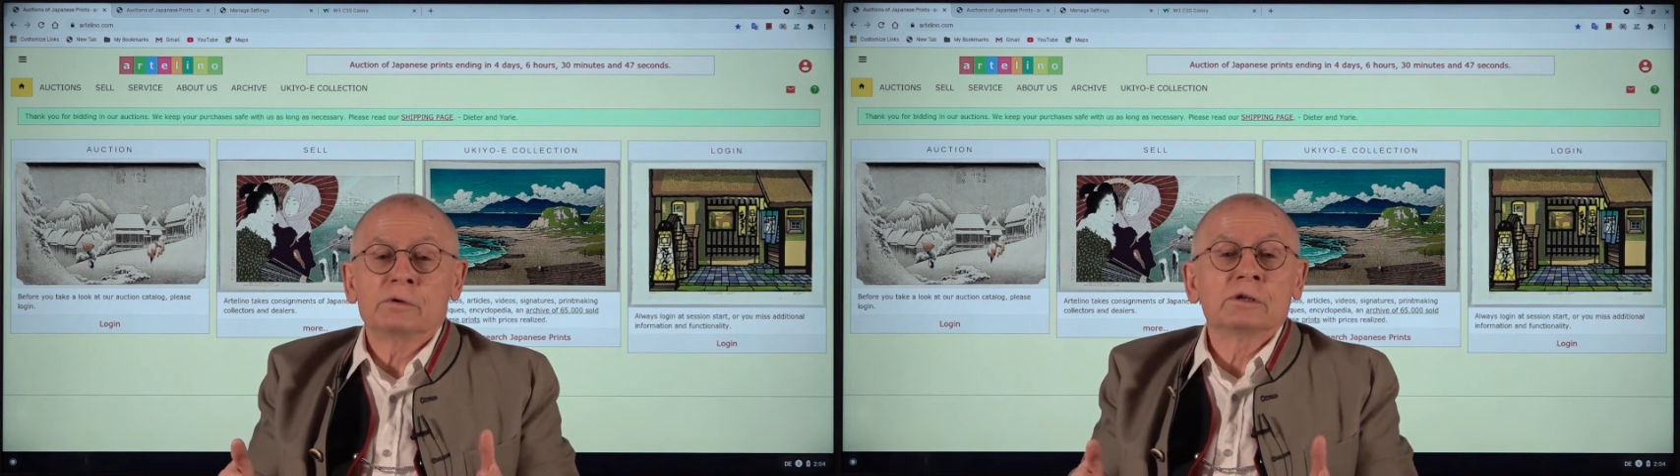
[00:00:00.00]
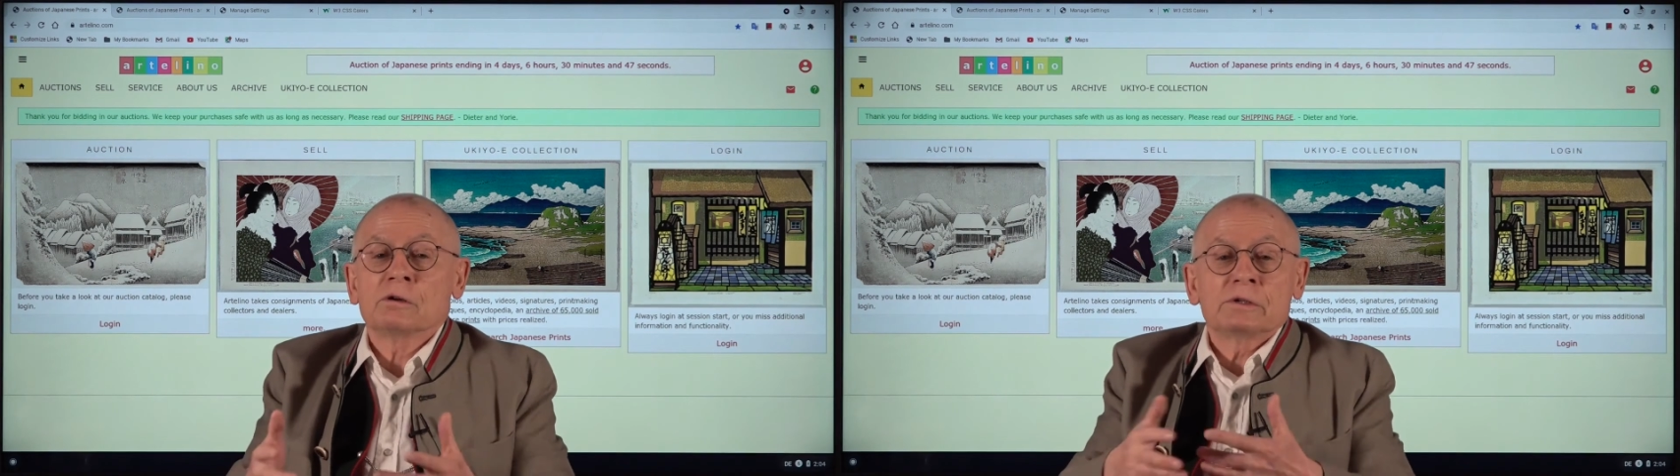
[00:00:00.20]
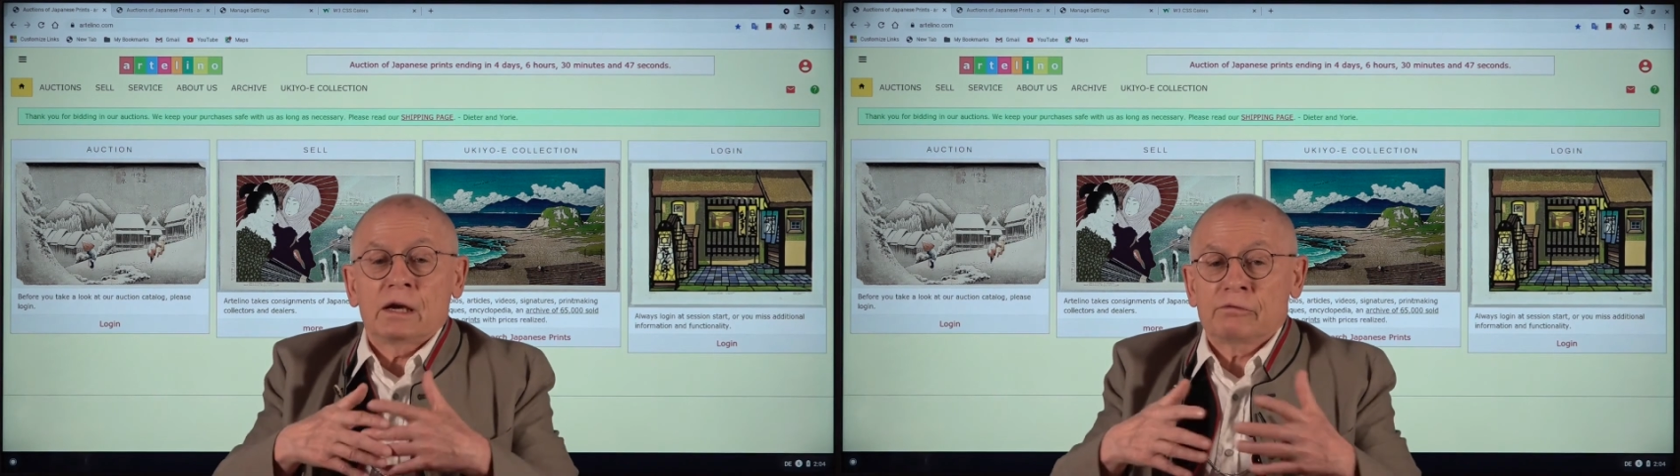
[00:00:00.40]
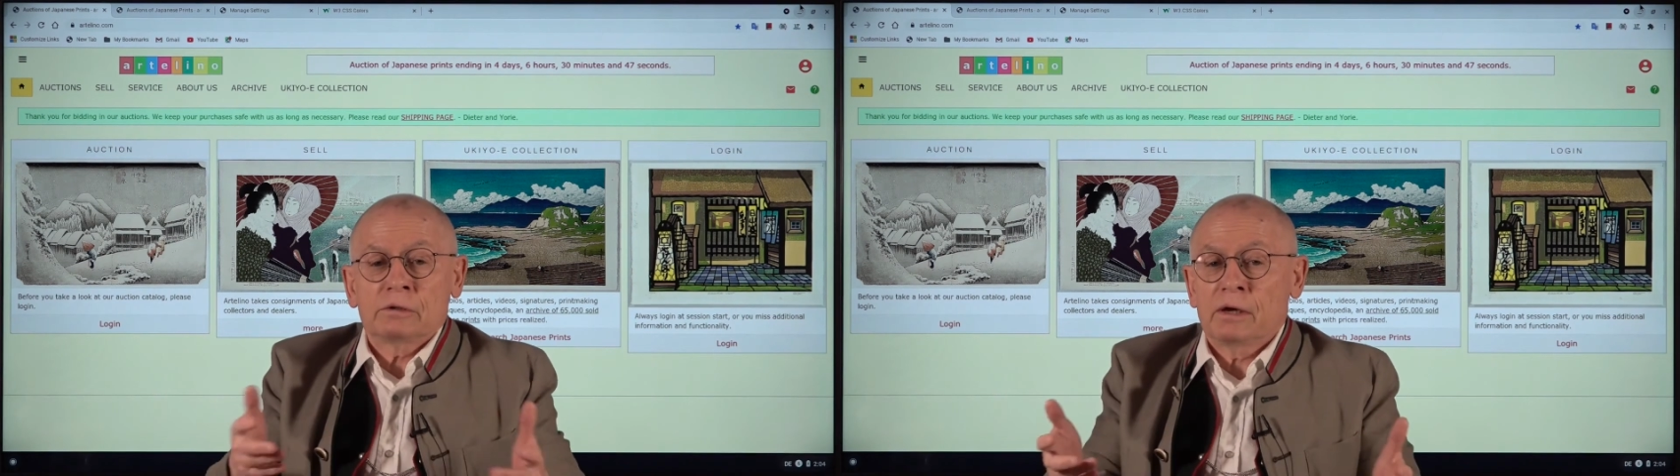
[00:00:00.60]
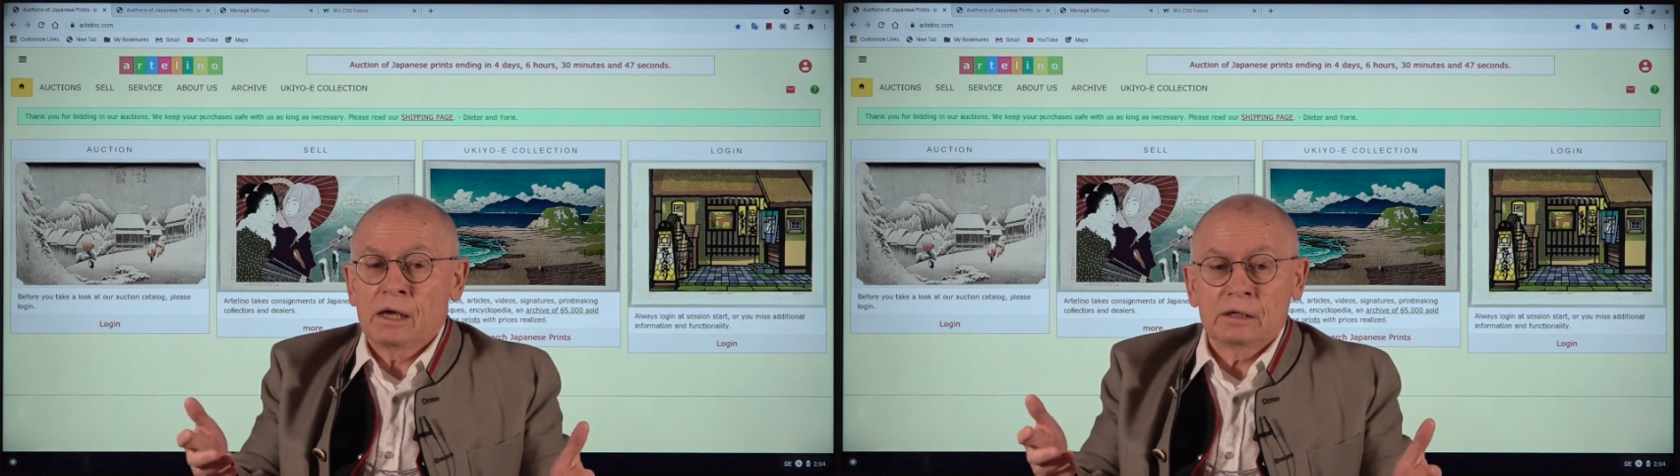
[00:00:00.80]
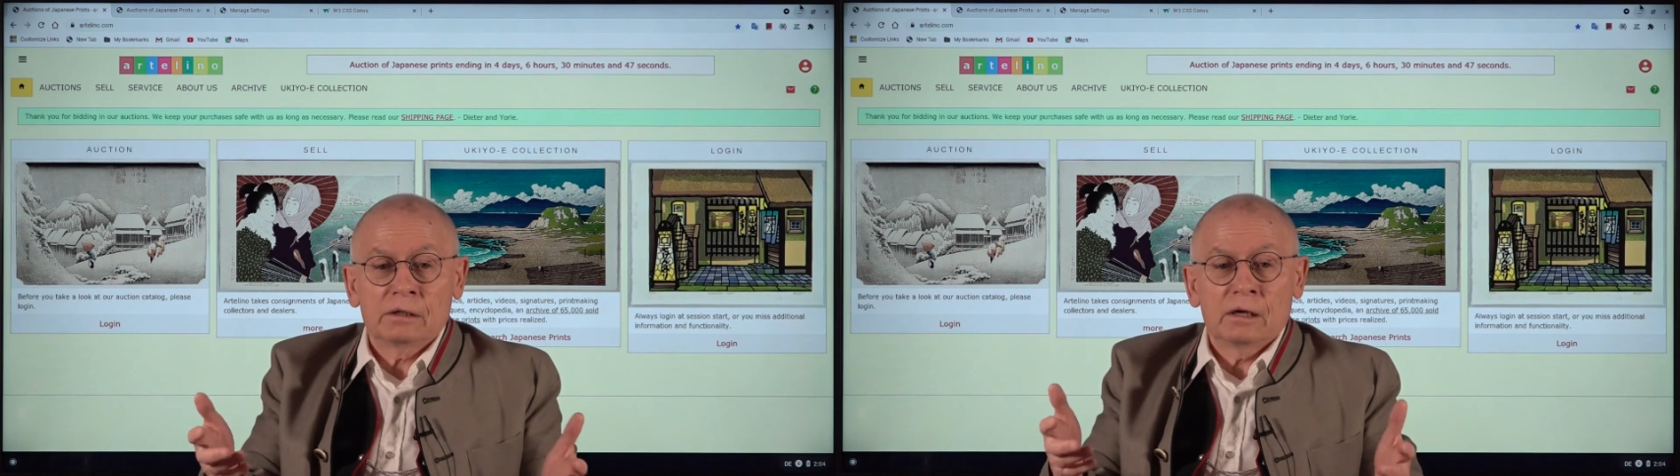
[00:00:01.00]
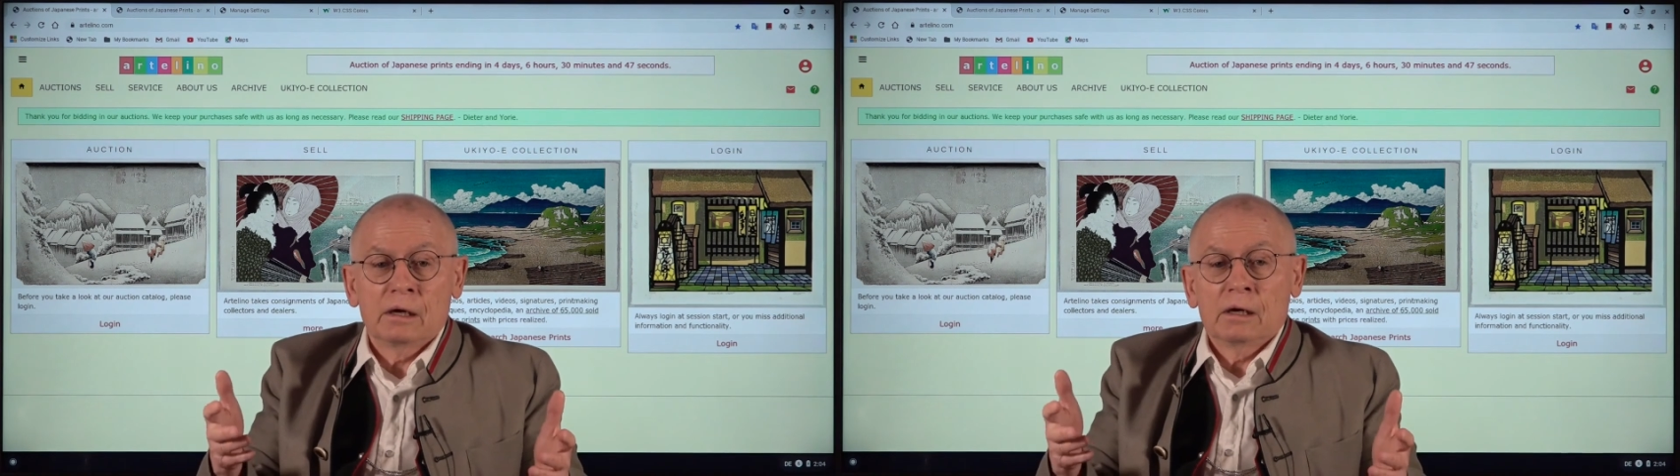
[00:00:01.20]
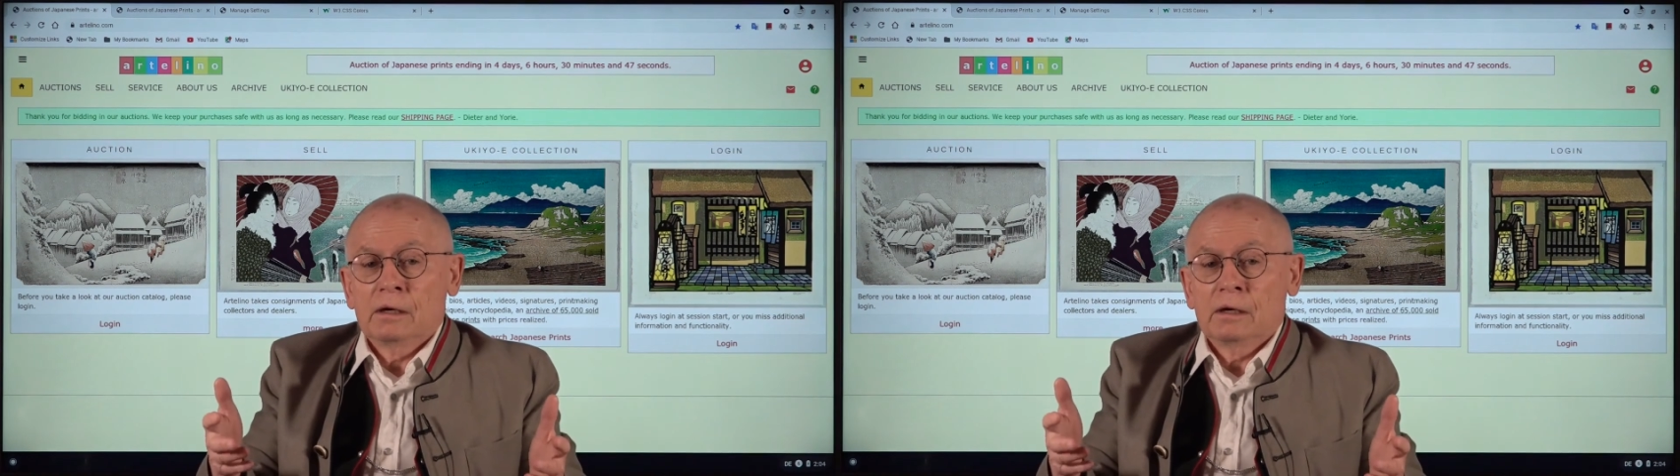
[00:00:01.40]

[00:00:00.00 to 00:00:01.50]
You don't have to enter